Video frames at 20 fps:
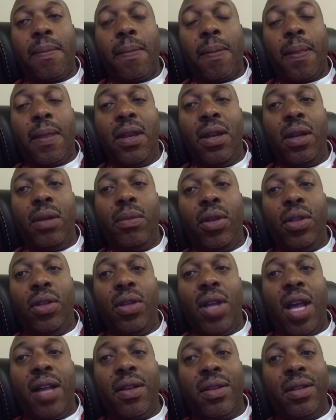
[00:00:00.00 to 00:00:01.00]

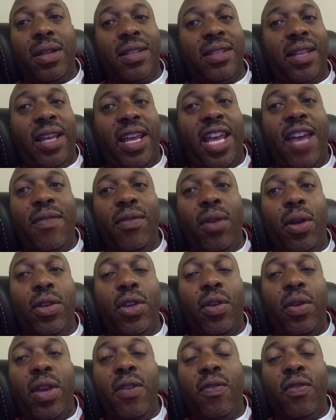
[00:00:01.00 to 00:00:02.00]
Because I have all
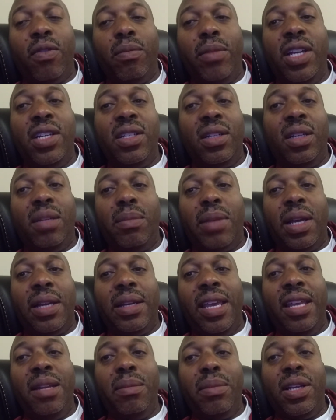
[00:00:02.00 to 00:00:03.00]
your information in my
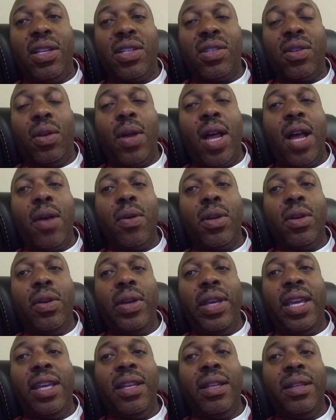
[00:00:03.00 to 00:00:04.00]
database, so I'll go
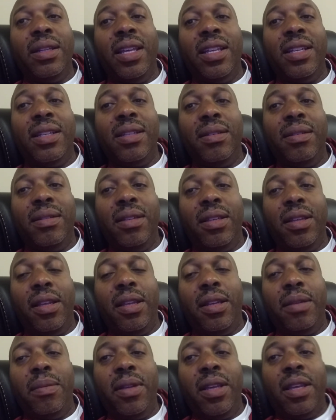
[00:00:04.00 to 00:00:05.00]
ahead and
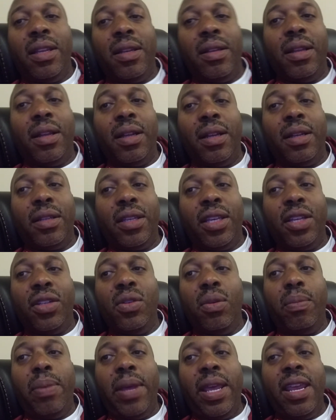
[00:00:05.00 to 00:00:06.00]

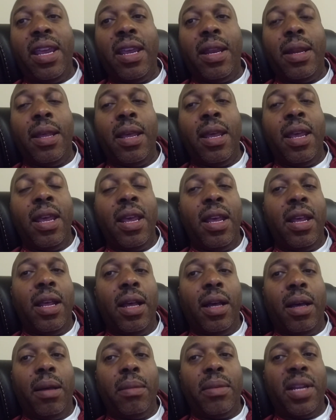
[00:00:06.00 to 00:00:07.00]
get you paid.
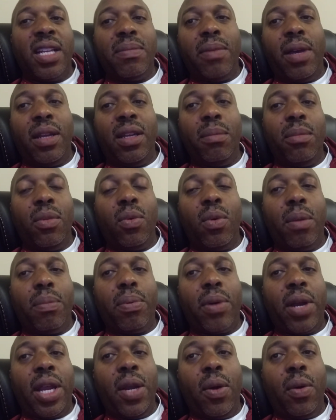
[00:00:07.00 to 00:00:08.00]
That's my number one
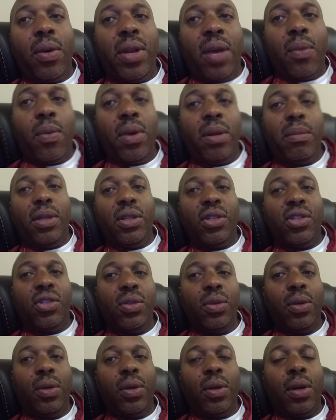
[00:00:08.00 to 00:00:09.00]
priority. I want to make
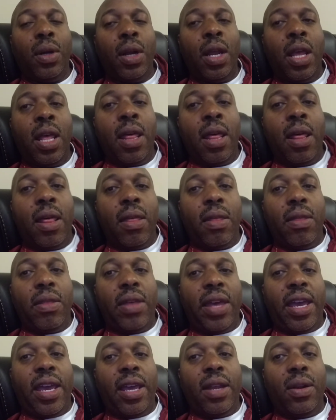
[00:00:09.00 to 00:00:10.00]
sure
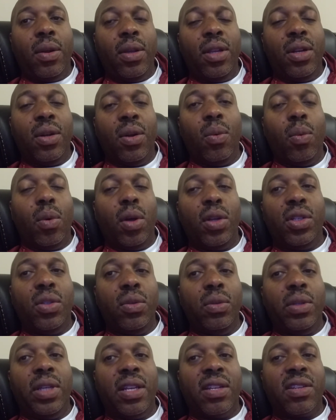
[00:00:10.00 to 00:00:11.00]
that once
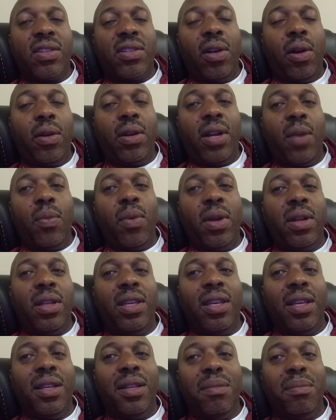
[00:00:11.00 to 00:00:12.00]
you get started, I
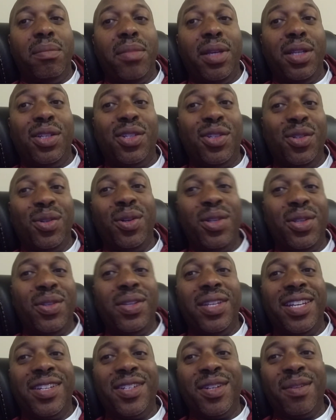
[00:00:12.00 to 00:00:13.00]
want to make sure you
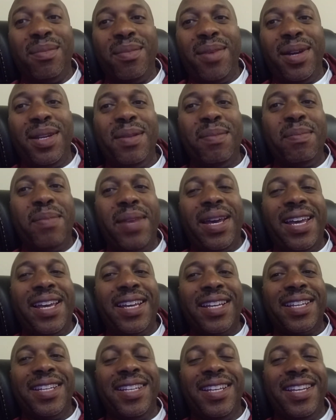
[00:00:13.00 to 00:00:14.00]
get your money
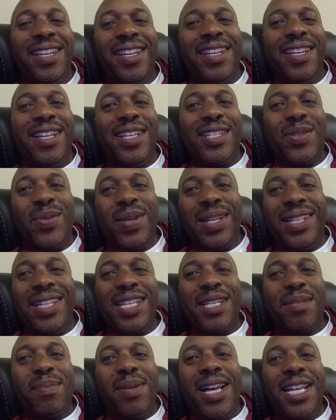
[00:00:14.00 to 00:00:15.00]
back as quickly
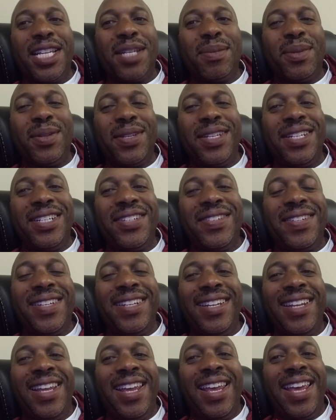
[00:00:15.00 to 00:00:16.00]
as possible. You know what I
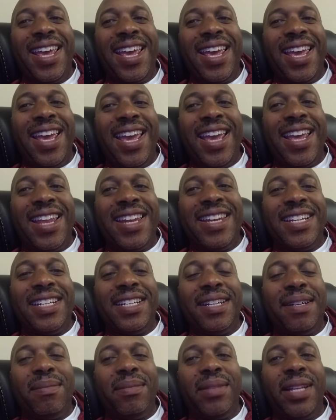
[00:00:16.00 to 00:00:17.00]
mean?
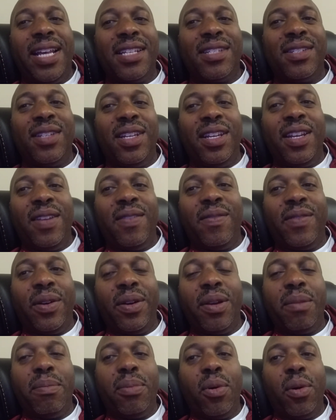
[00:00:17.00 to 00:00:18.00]
And that's
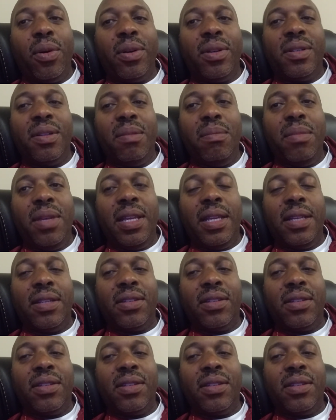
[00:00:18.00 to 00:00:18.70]
very important to me.